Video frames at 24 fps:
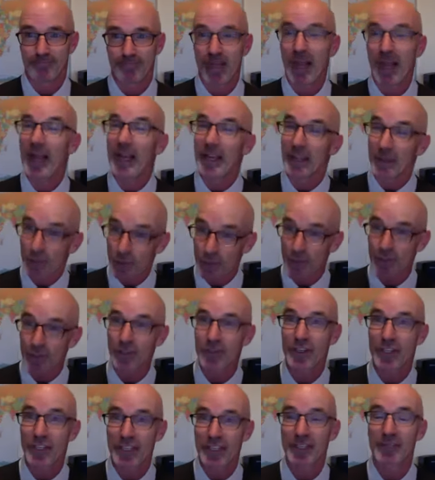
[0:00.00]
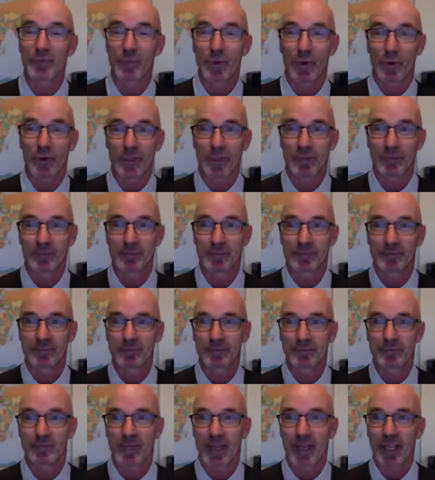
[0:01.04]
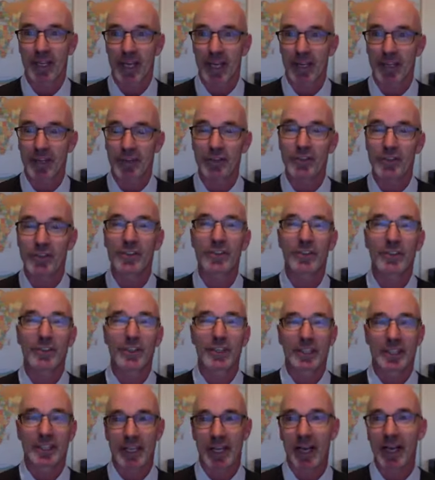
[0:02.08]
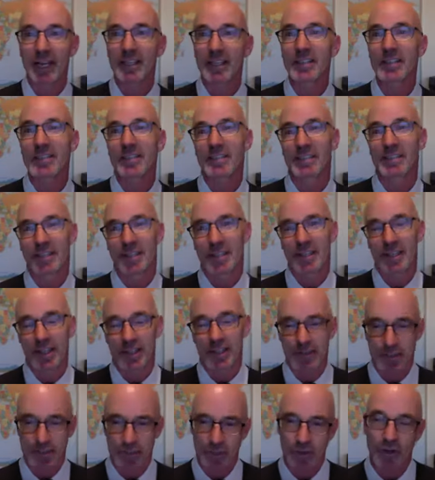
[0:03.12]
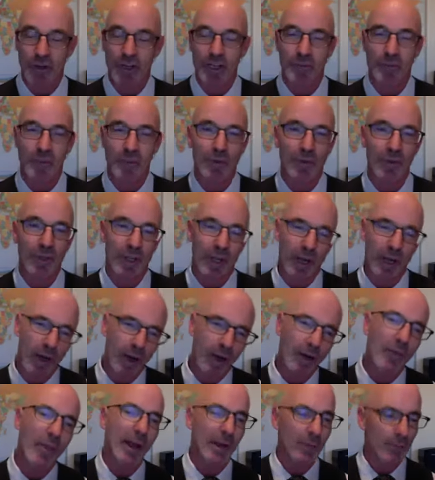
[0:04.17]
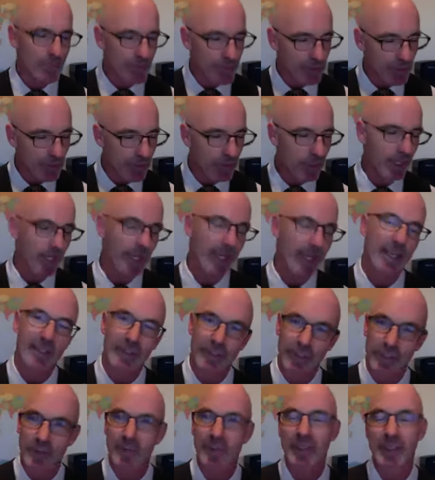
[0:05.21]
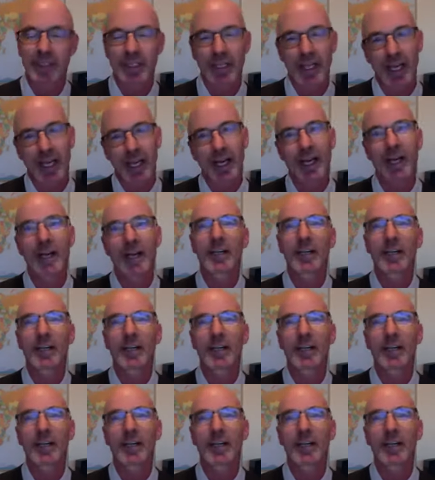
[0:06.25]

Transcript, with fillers: I used to think it would. I, I used to think nice, enjoyable. Oh, that was okay, Dermot. Yeah.